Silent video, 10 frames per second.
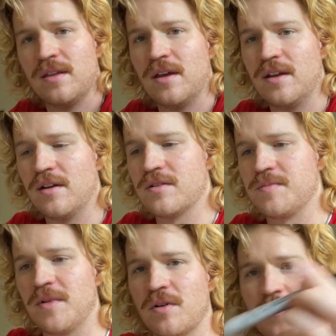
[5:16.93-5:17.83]
Then
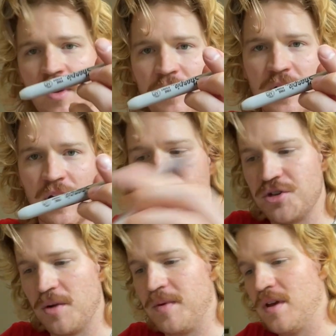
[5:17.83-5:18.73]
here's the middle compartment. Got a
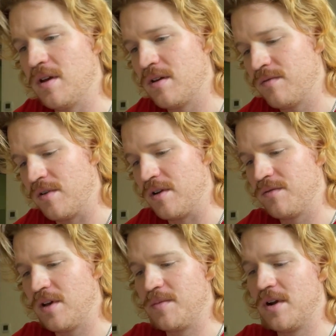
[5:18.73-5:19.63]
Sharpie for any
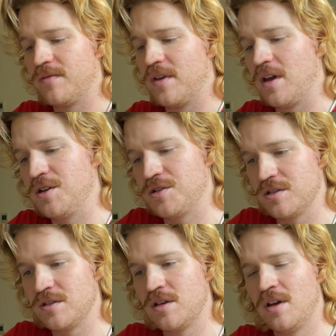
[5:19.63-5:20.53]
fly
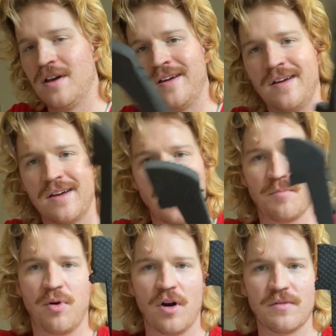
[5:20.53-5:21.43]
modifications.
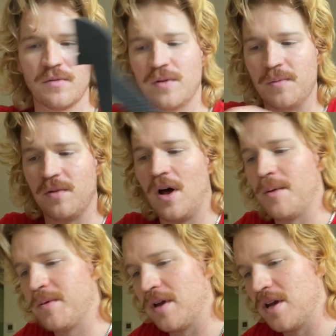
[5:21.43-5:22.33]
Got part of a
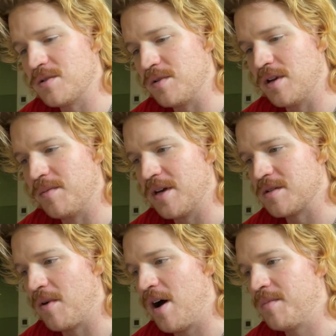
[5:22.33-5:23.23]
flip-flop in case we need to make
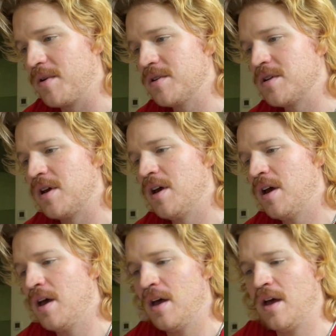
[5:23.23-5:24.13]
some hoppers.
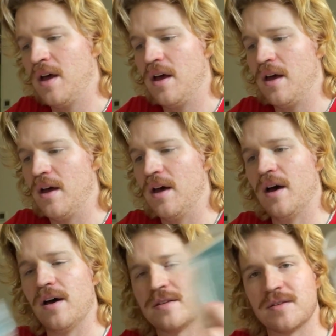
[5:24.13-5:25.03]

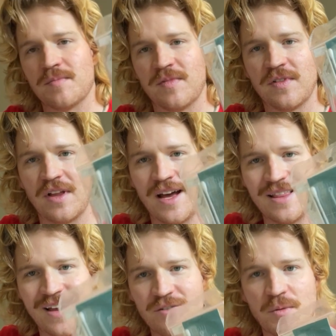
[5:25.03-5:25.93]
Some fly
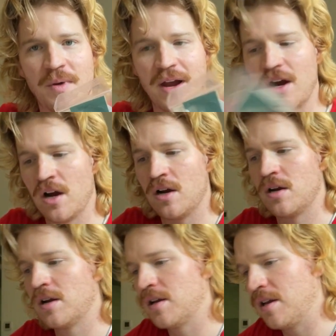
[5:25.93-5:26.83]
line repair
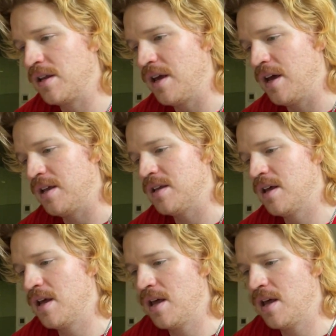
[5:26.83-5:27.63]
kit.